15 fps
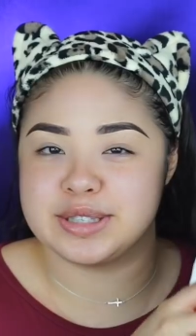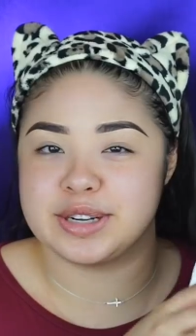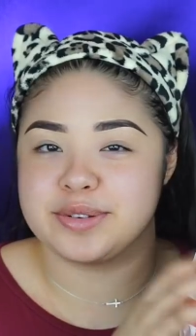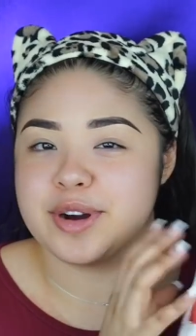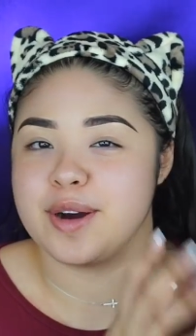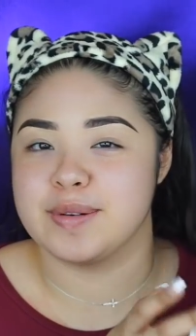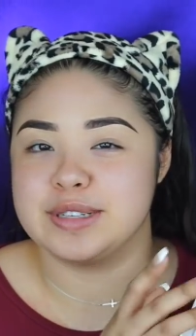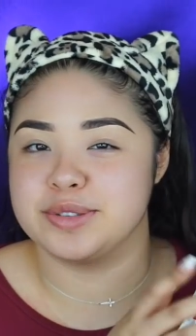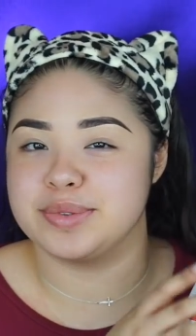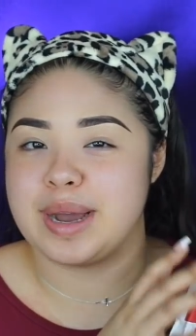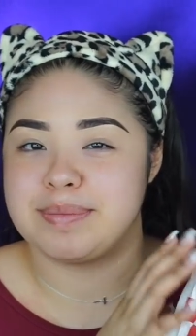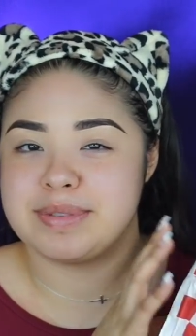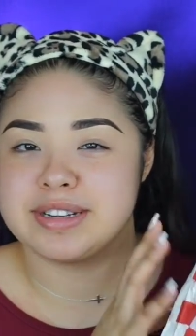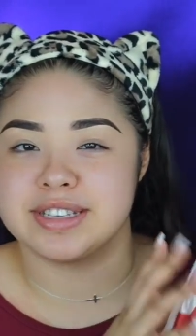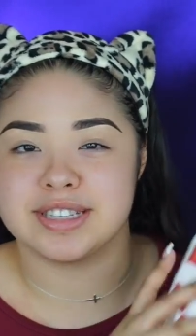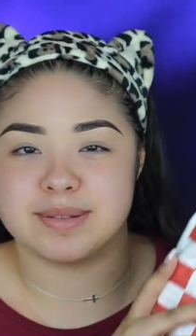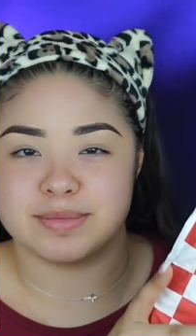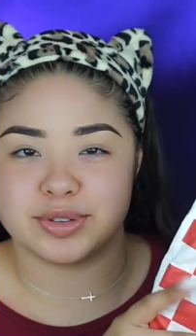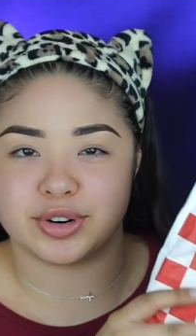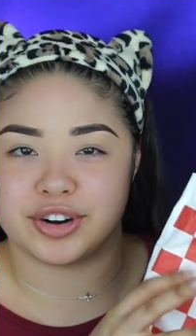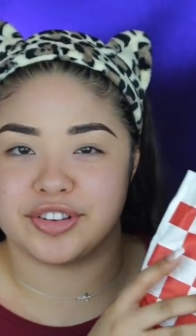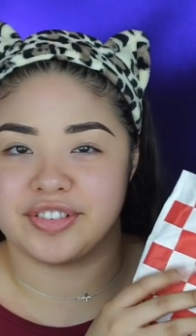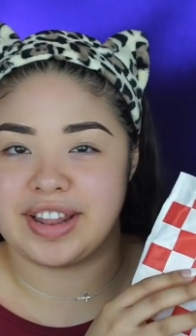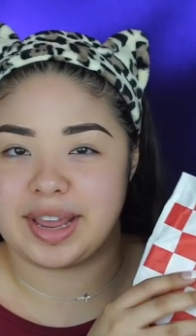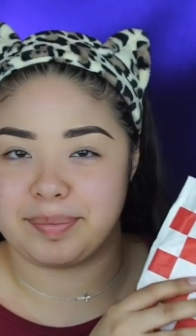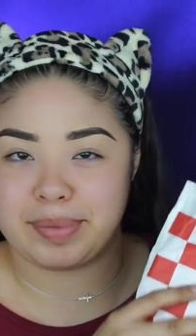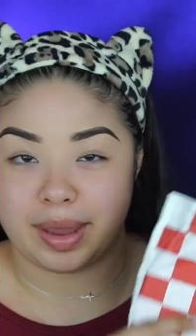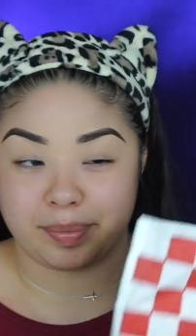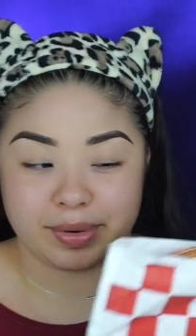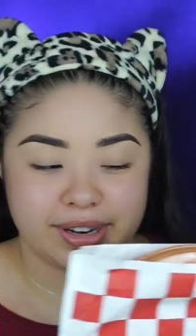they're always wrapped in some sort of like
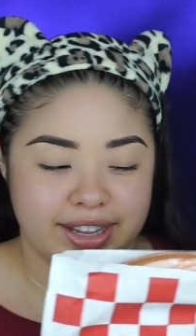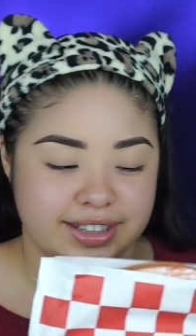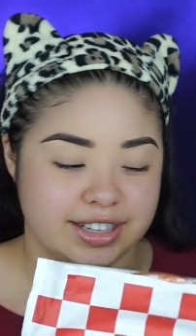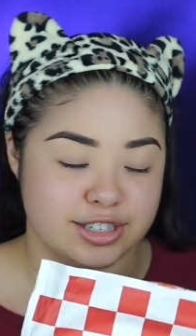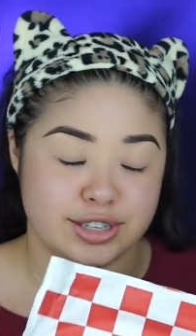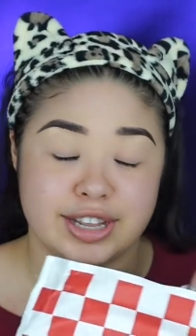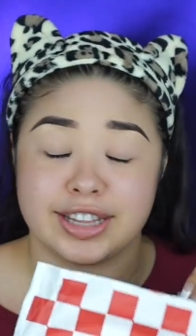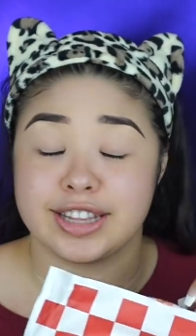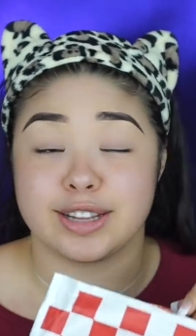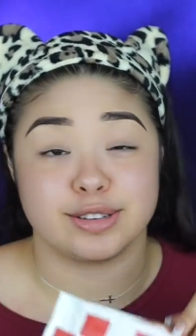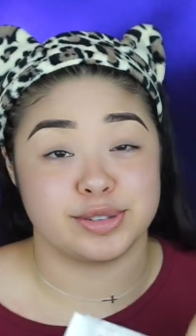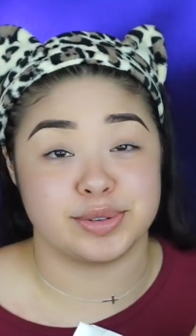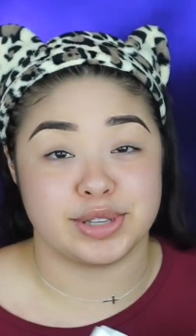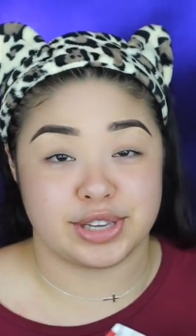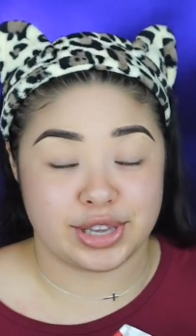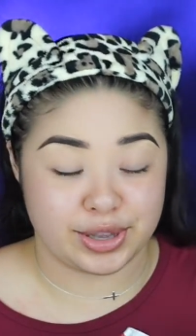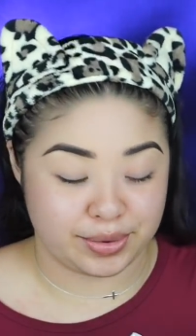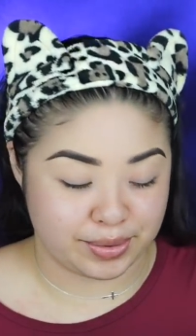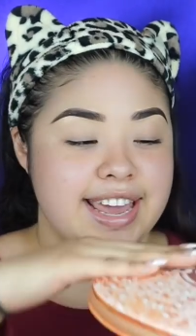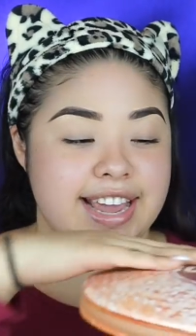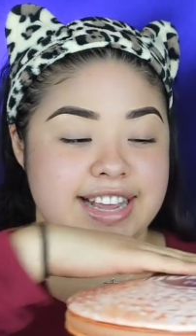paper like this. So I thought that was really cute.